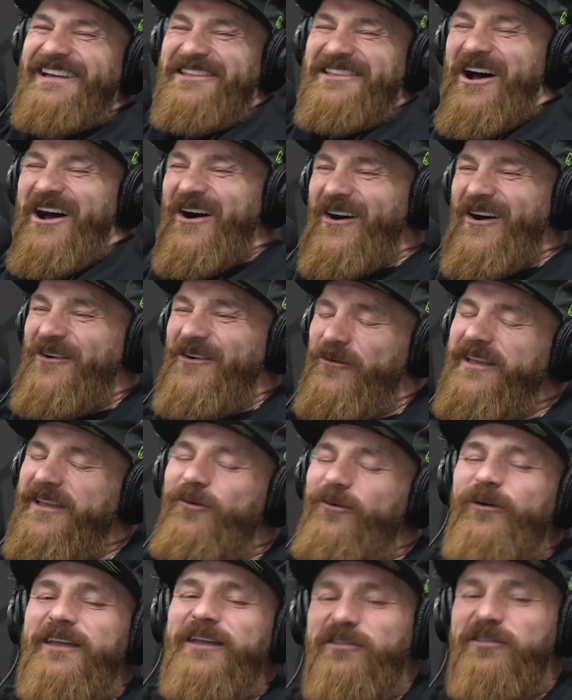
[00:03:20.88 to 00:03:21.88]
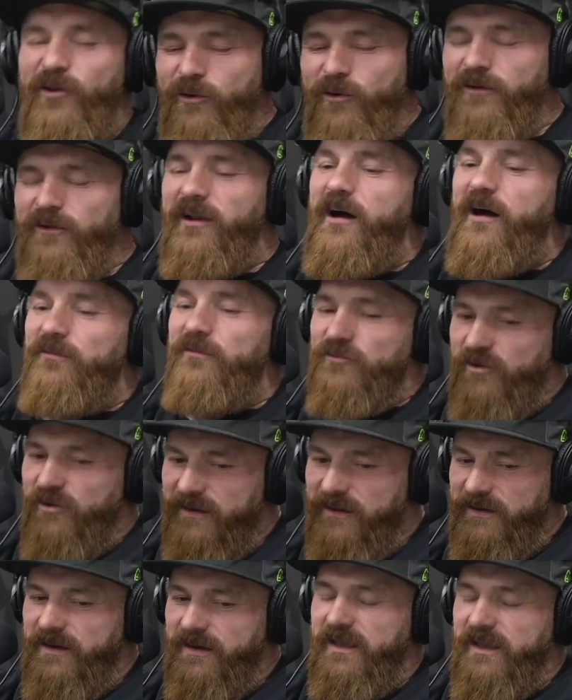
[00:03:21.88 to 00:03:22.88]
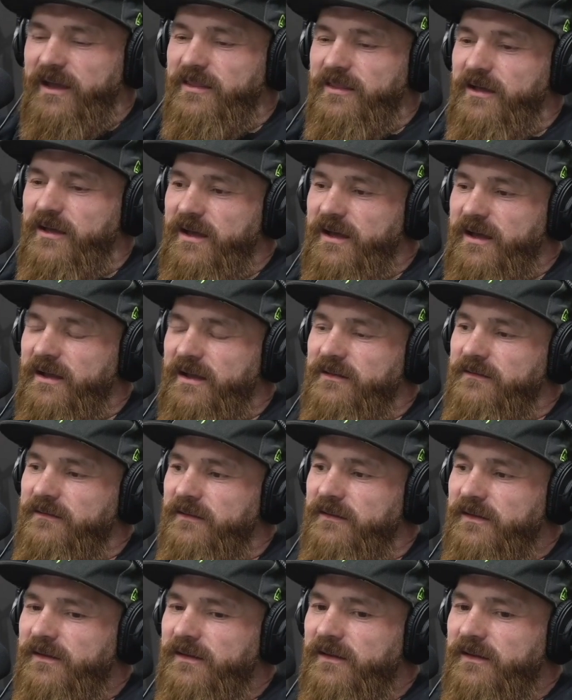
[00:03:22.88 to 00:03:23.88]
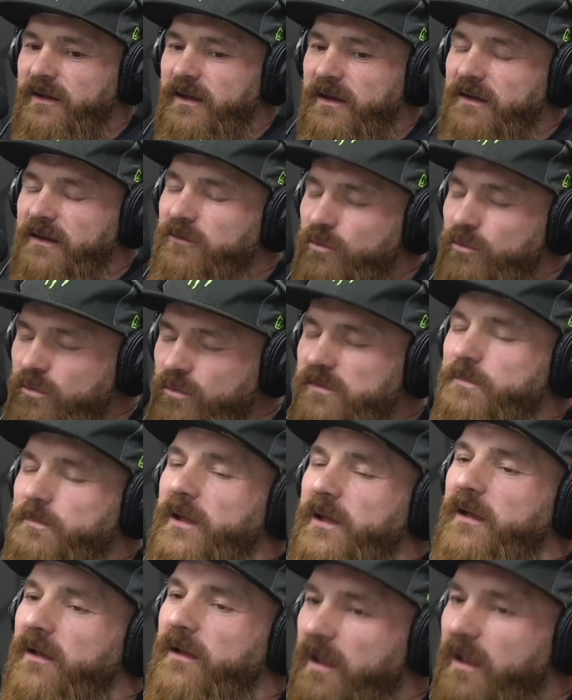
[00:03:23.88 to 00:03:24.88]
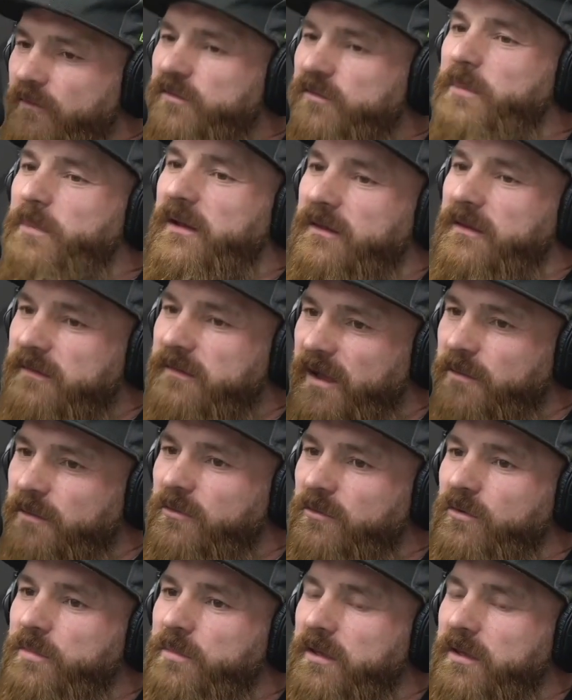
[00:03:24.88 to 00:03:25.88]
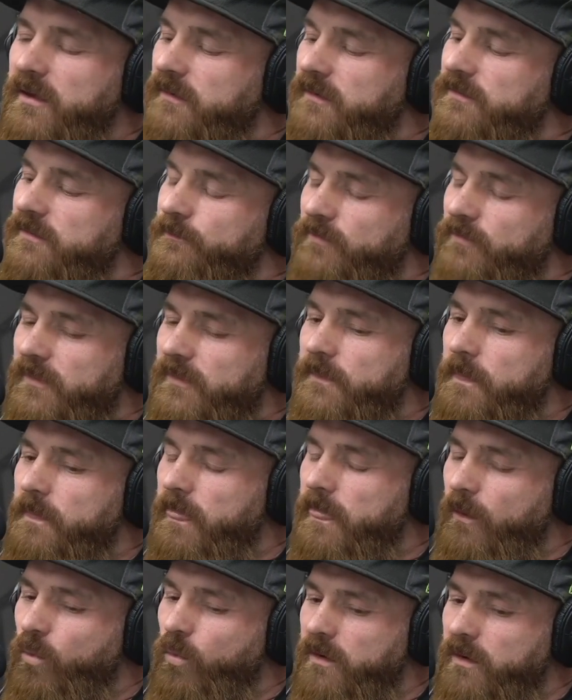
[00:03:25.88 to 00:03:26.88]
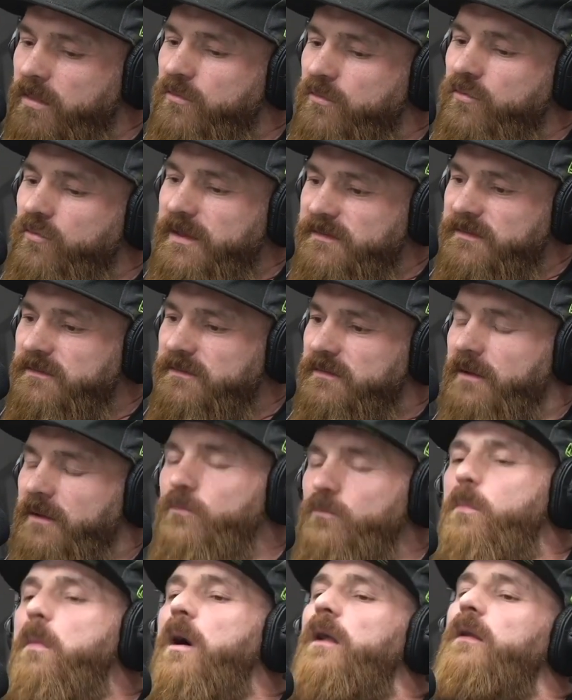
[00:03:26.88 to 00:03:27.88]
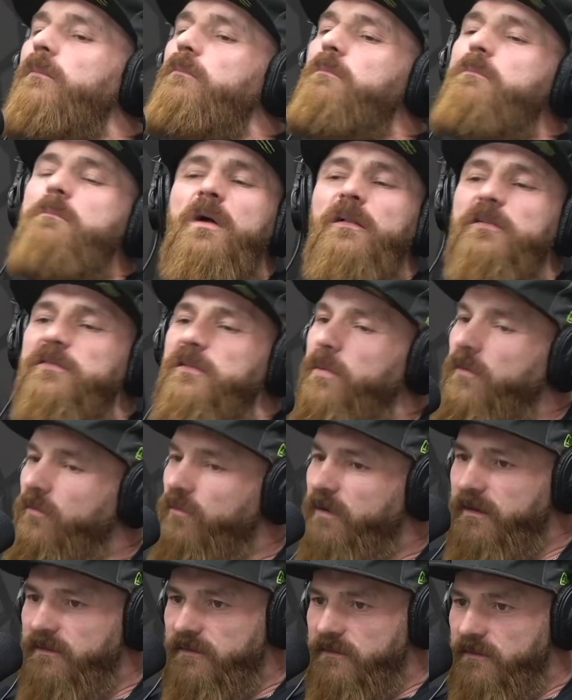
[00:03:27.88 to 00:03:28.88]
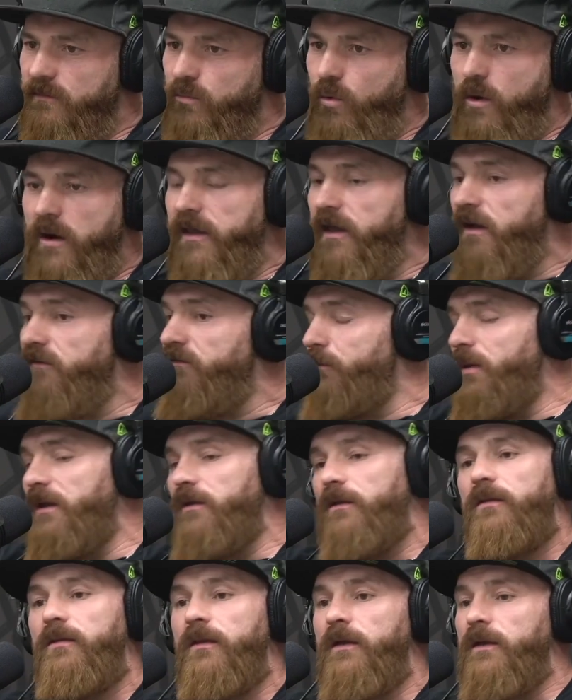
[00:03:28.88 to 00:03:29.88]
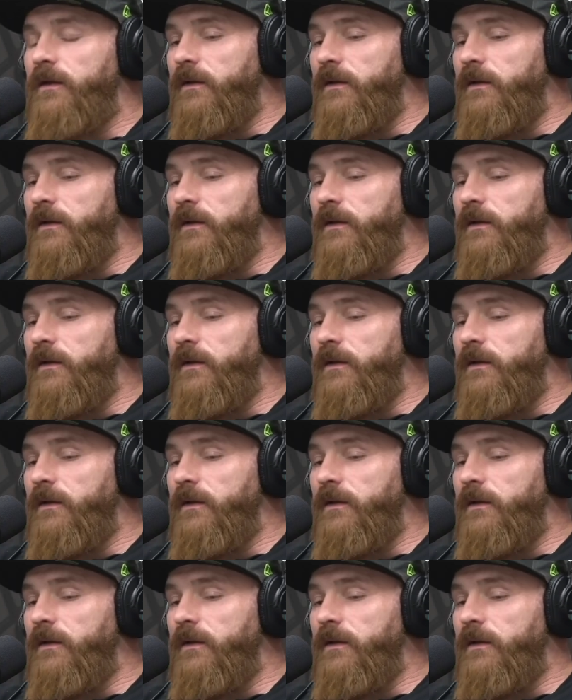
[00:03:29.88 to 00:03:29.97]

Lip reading: No, we do love training together, and I do love spending time with you, because one of the reasons, and multiple reasons, why I've been,